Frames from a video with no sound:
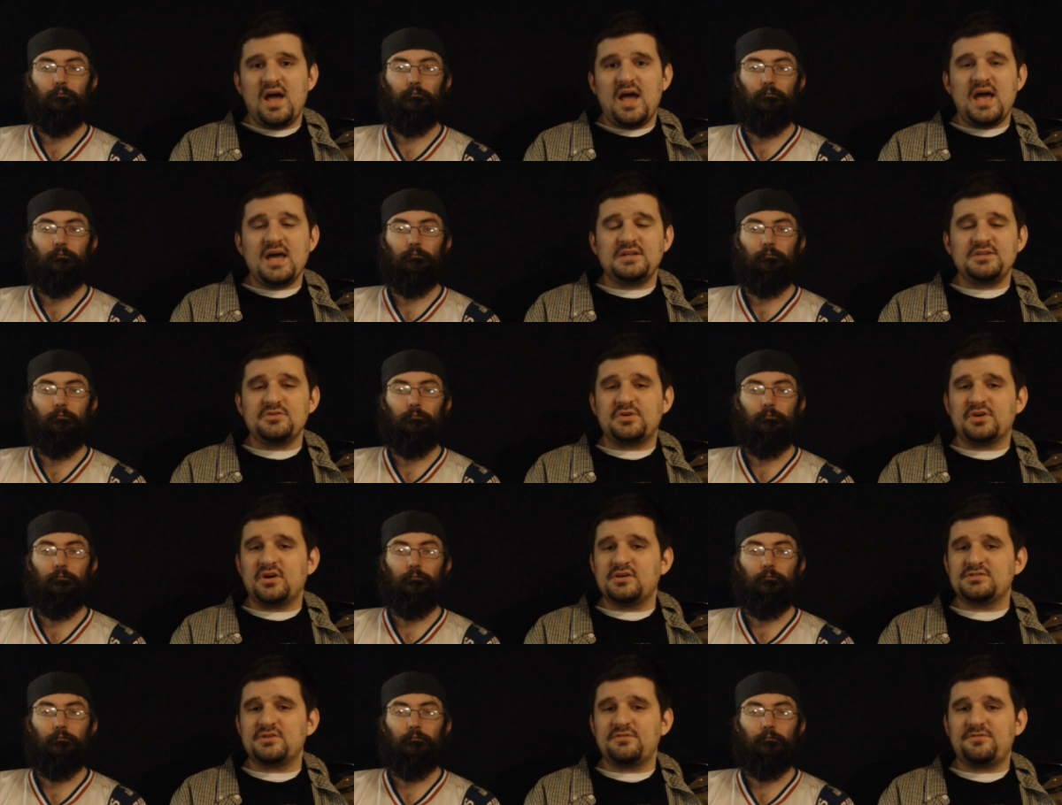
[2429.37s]
Speaker 1: And you can
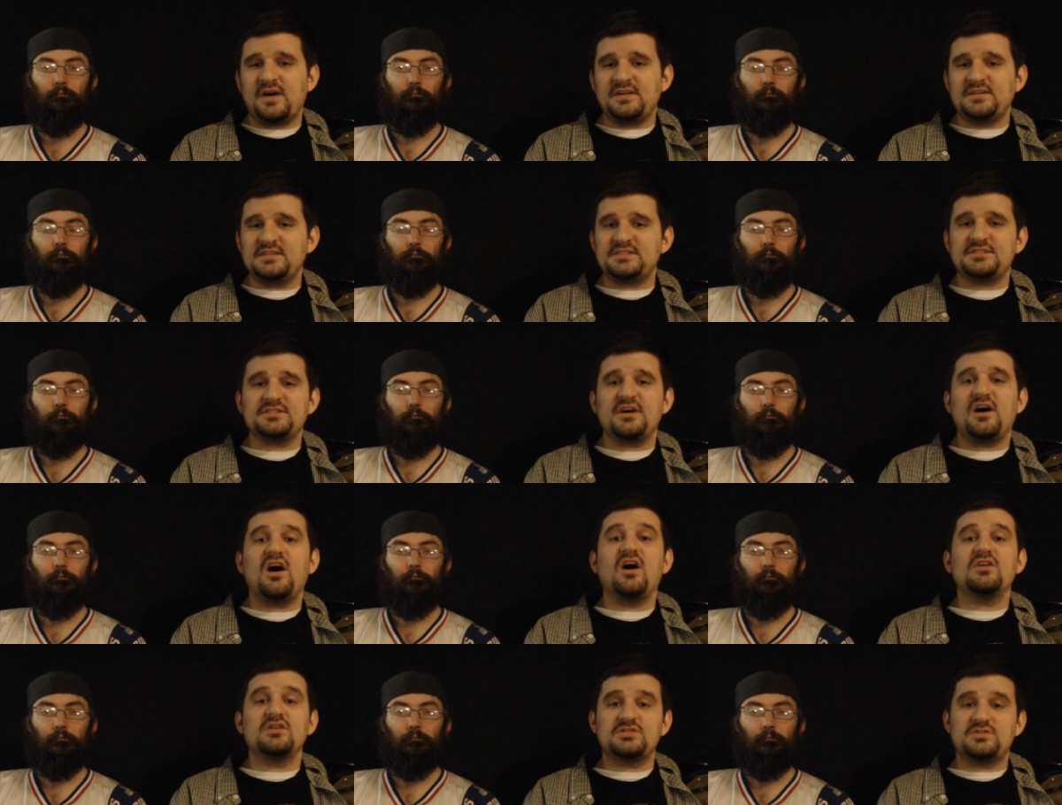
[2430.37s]
also find us
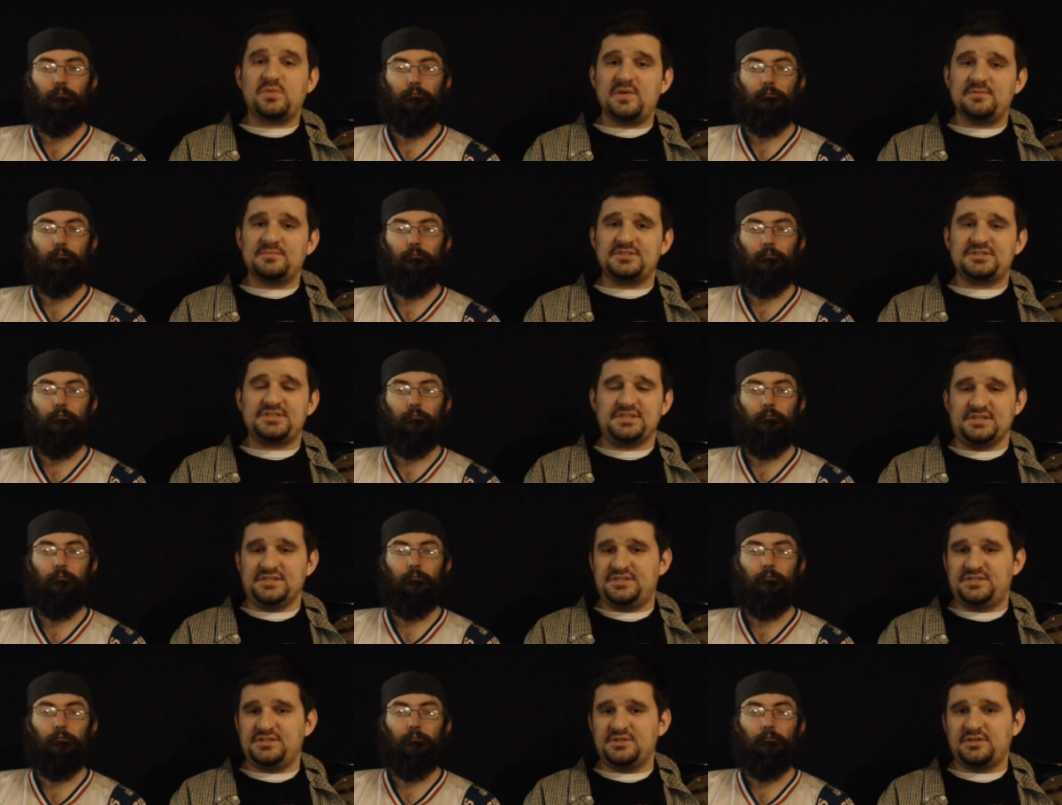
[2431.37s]
on our Twitter
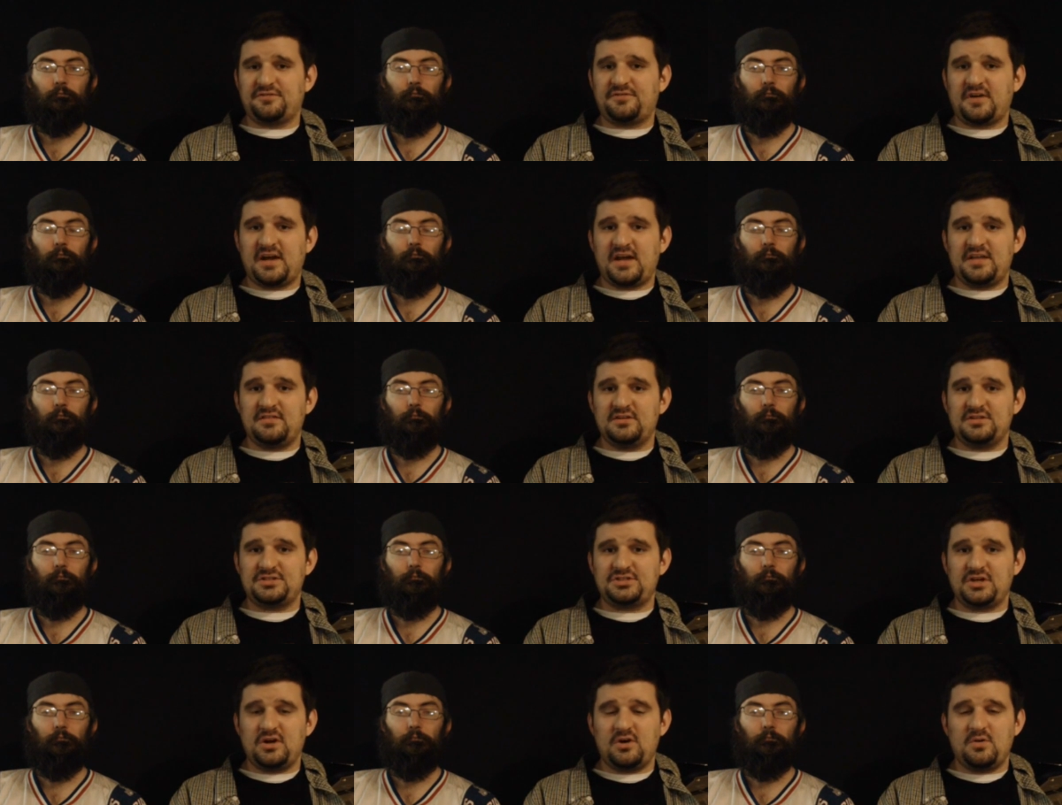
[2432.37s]
machines. You can find the
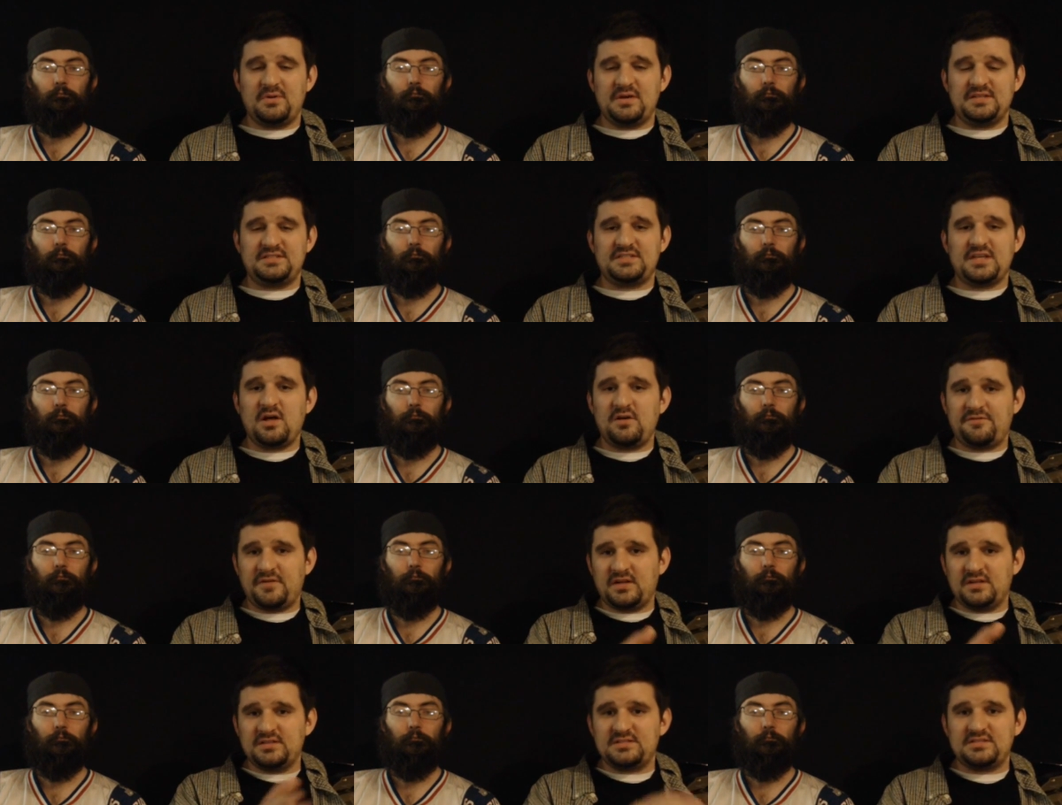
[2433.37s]
show itself on,